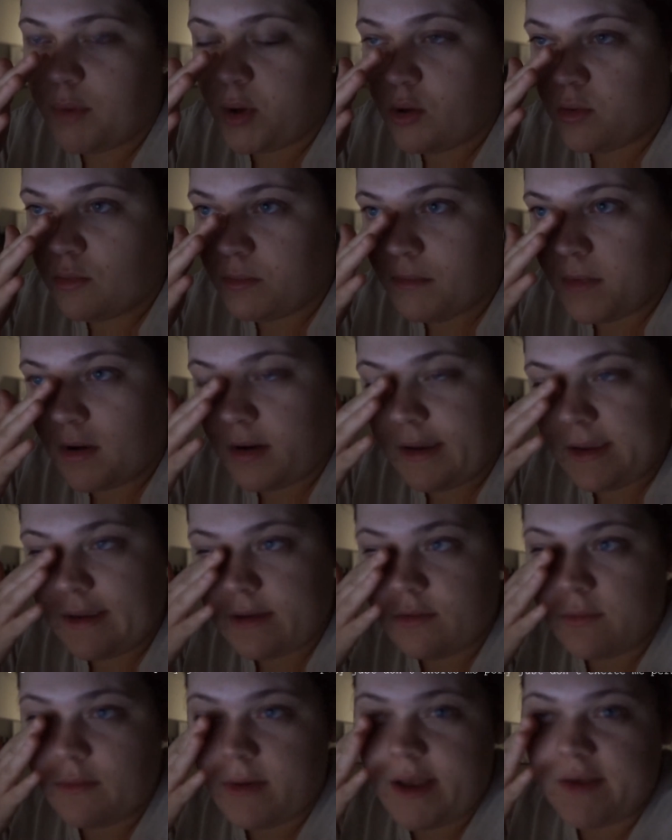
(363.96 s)
boom
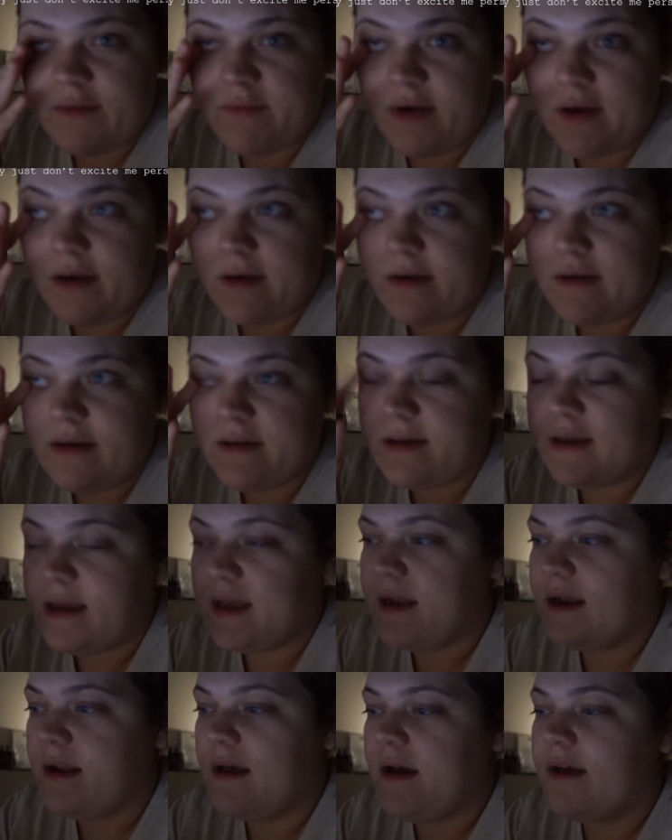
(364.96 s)
mic or whatever.
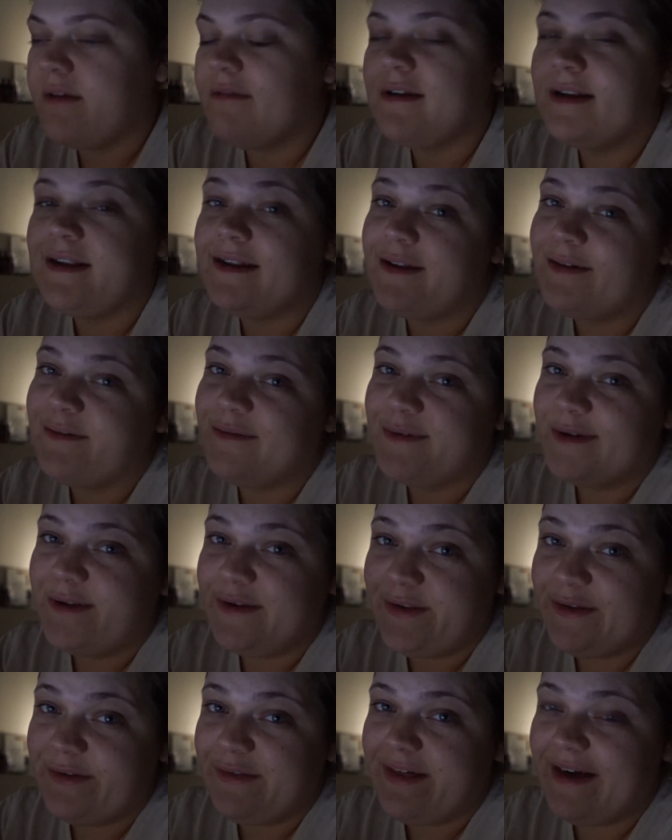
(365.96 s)
And I really don't want
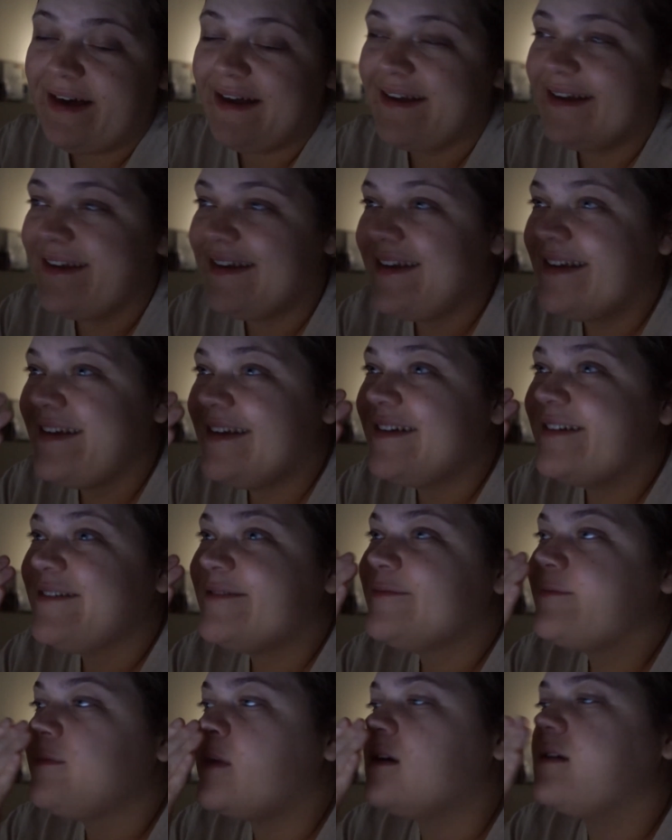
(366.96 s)
to do that
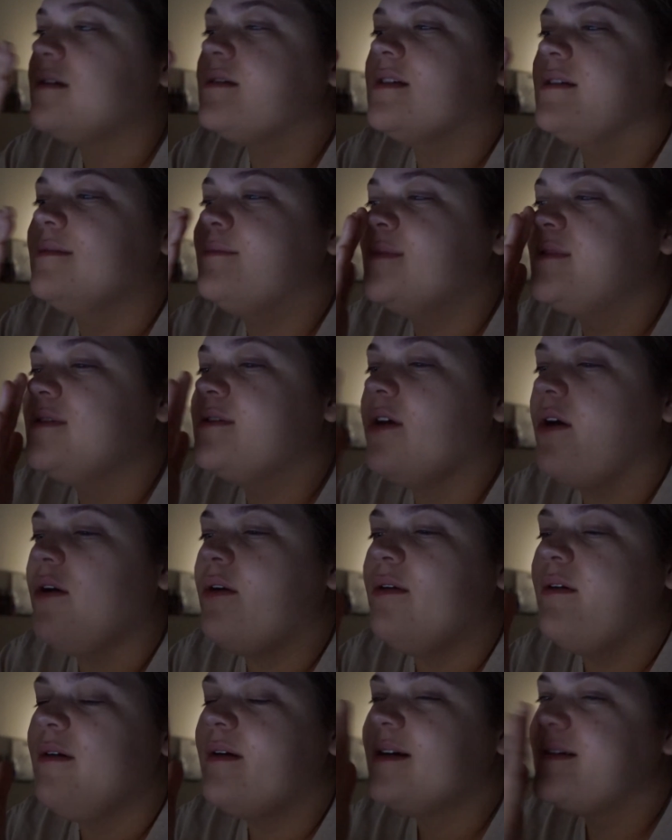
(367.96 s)
because I'm
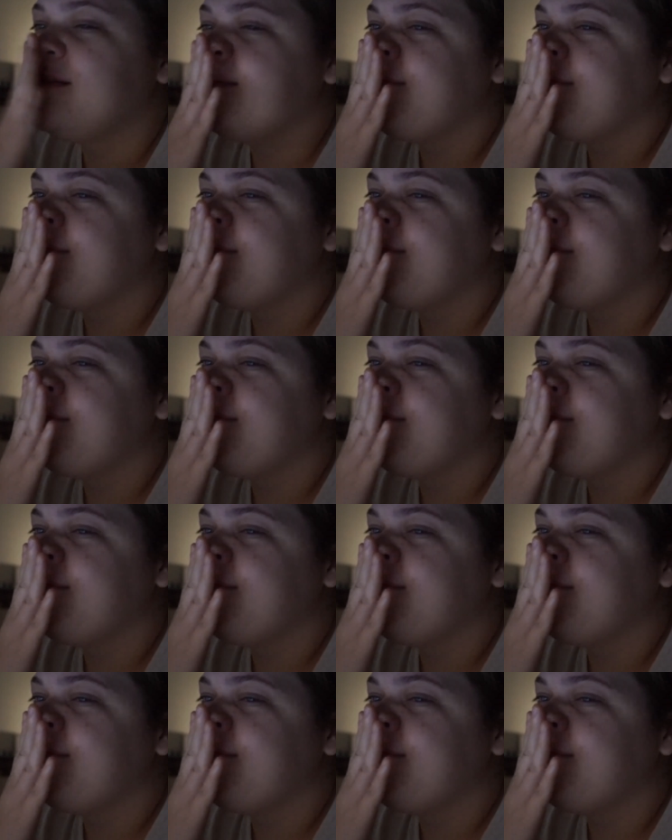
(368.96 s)
so